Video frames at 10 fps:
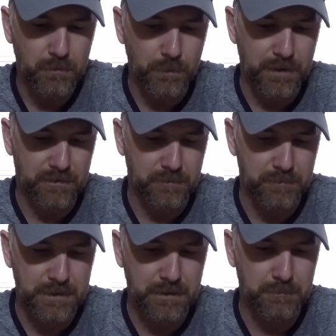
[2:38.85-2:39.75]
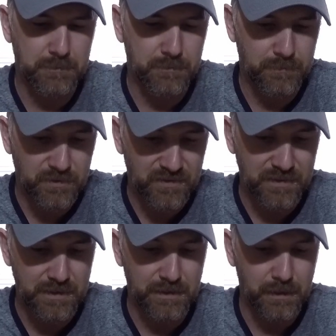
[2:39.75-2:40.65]
We got some V M
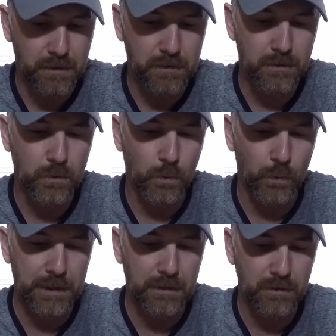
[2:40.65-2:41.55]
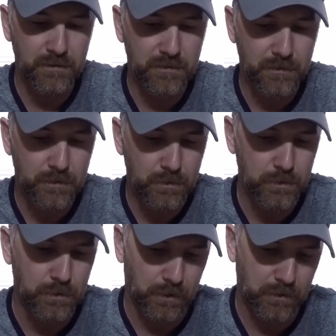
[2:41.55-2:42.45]
C weedless
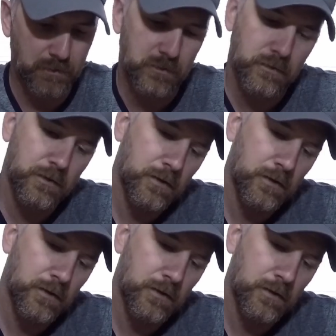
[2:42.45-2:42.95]
hooks.